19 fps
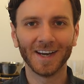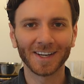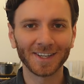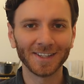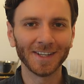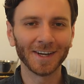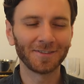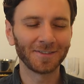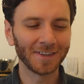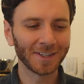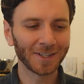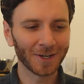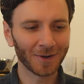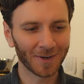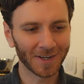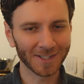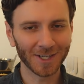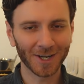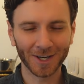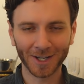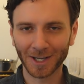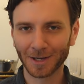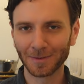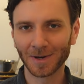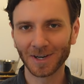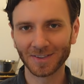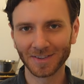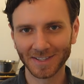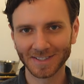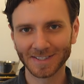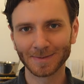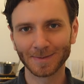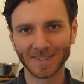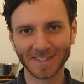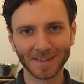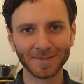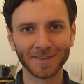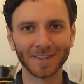I could definitely go on talking about this
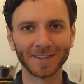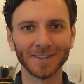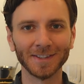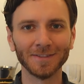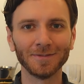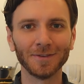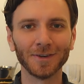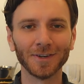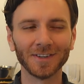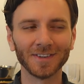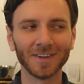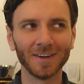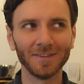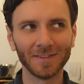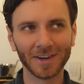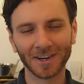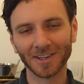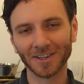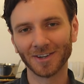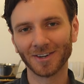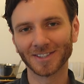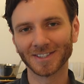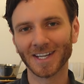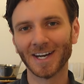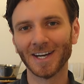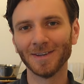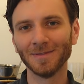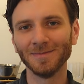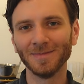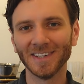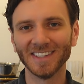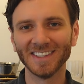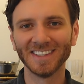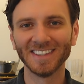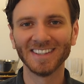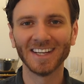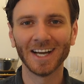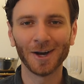specifically for a very long time,
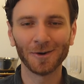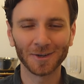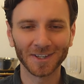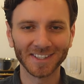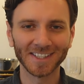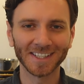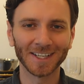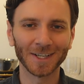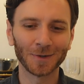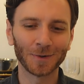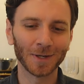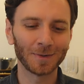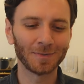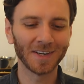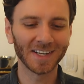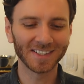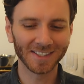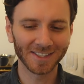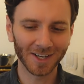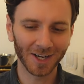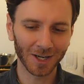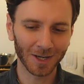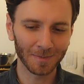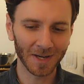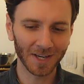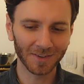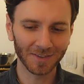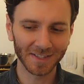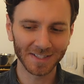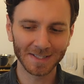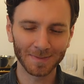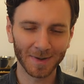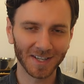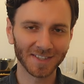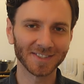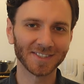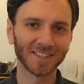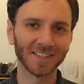but I want to take a quick break to talk about the
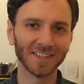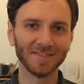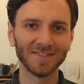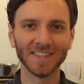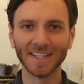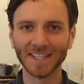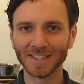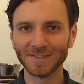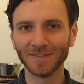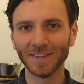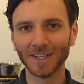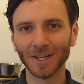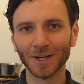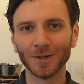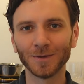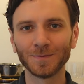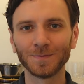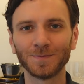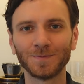sponsor of today's video.